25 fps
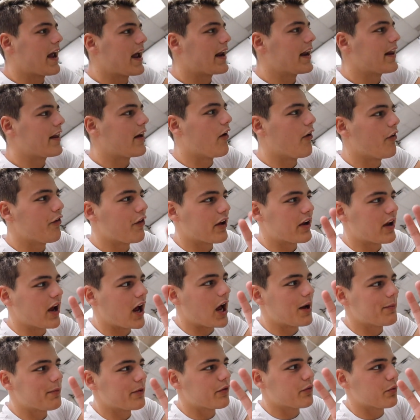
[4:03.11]
and the
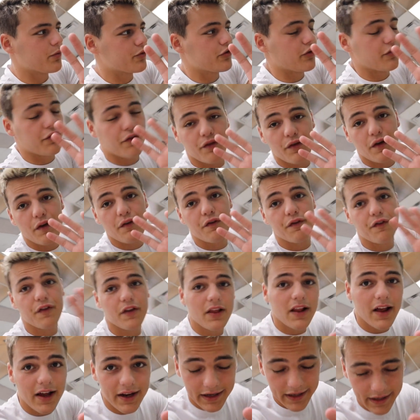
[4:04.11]
comments were just
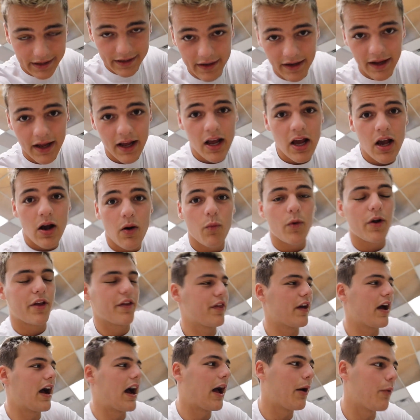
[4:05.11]
flooded
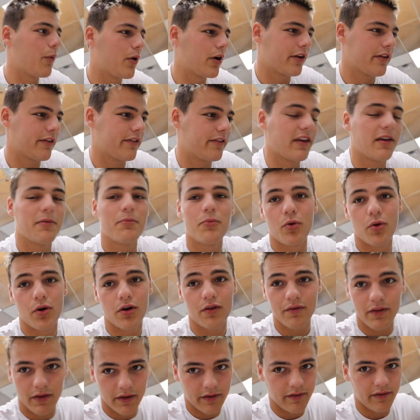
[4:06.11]
with, I want to see more
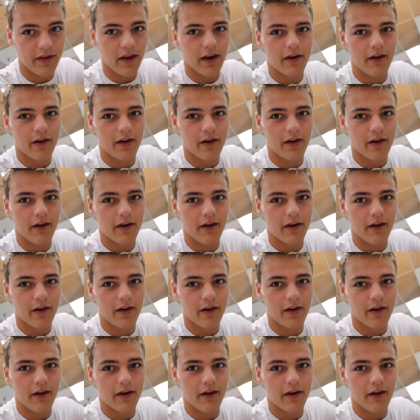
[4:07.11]
of this